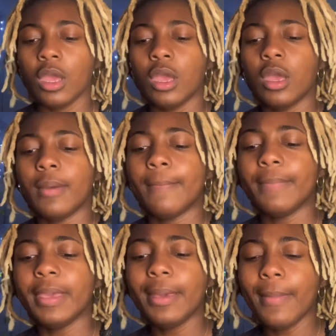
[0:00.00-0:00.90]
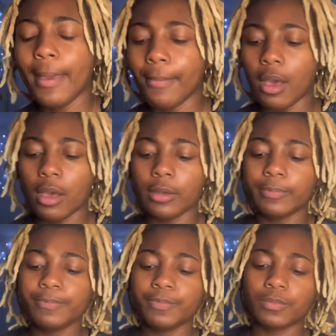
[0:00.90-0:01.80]
me and my mom,
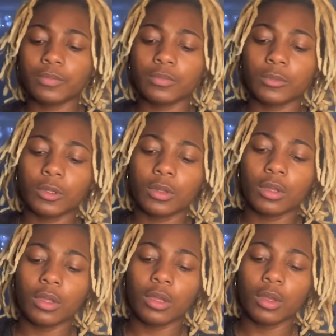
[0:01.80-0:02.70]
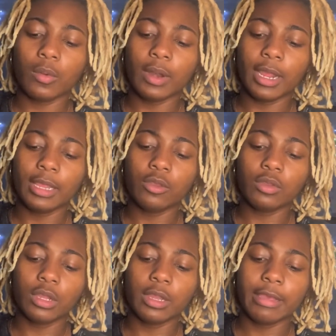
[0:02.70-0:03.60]
when I used to
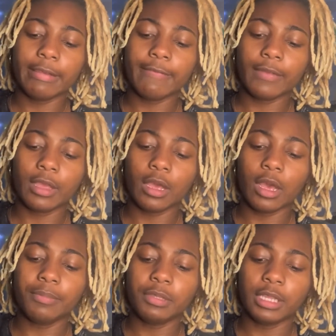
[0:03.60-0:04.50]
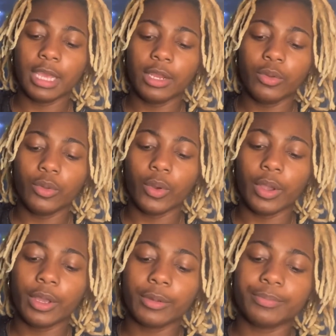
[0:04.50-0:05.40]
live upstate New York
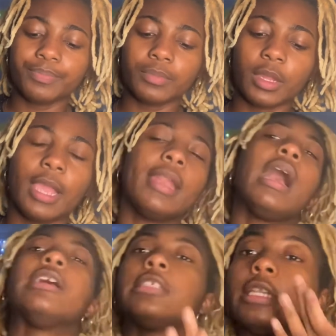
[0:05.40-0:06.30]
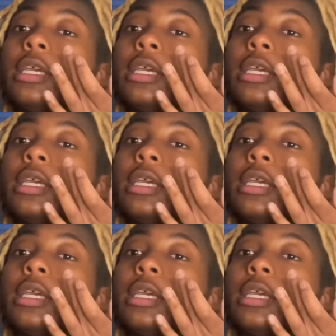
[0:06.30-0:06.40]
in Ossining,